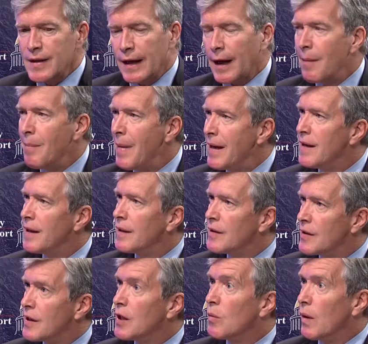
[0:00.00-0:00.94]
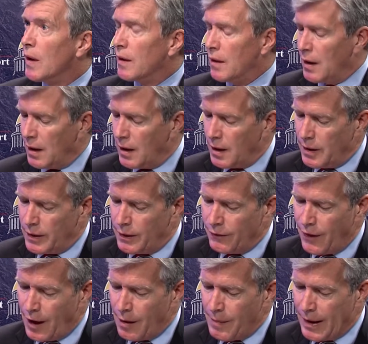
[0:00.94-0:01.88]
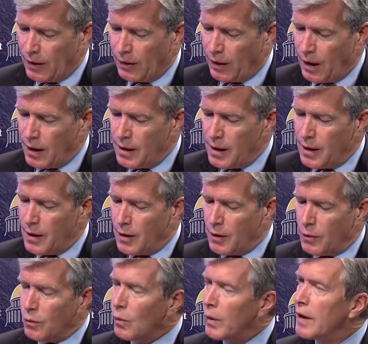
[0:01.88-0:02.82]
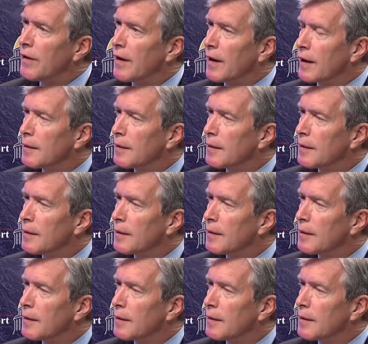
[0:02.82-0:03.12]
like amending CEQA, the environmental law? What do you think?